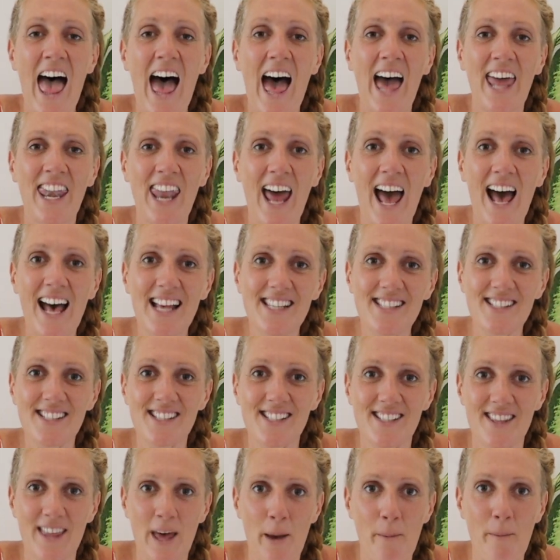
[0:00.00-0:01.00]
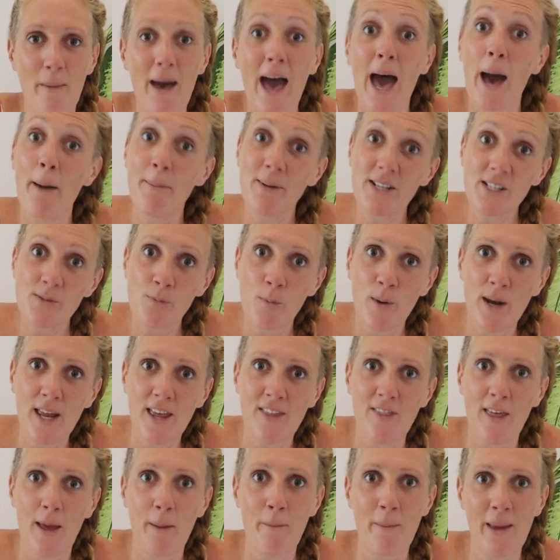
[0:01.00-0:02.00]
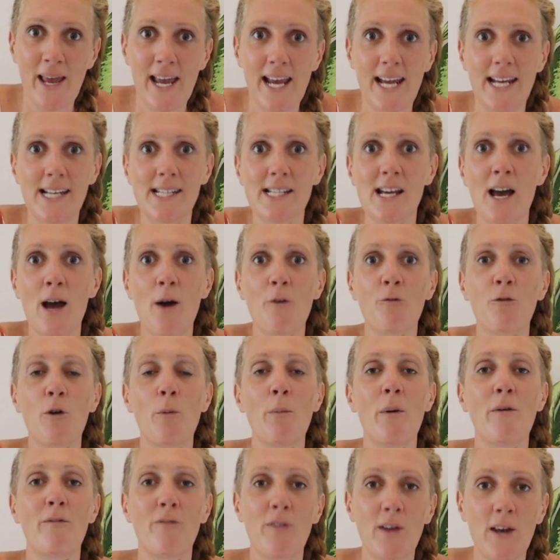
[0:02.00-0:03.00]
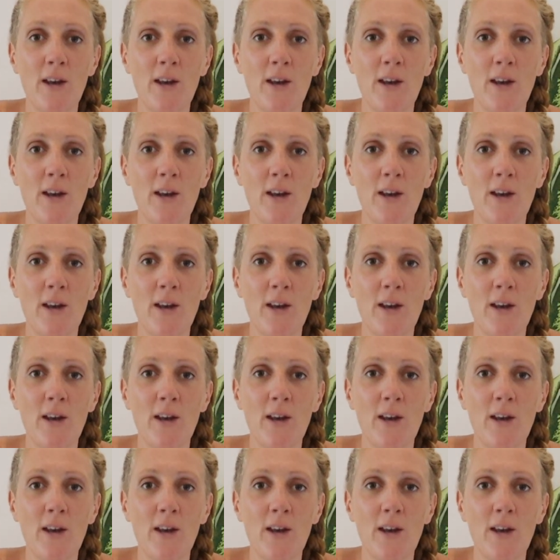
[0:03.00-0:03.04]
and asked them how much money they made from a